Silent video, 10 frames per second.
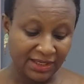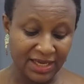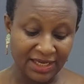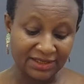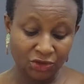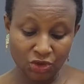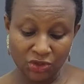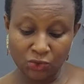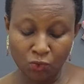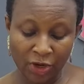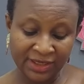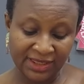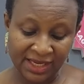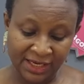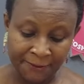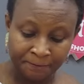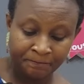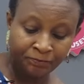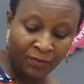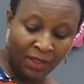Yes, just one thing
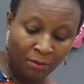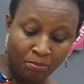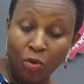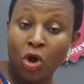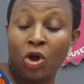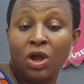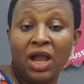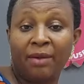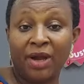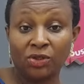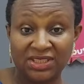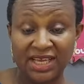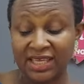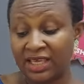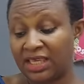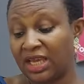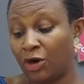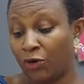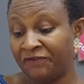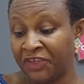more about taking
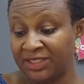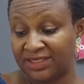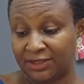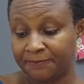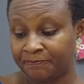care of it.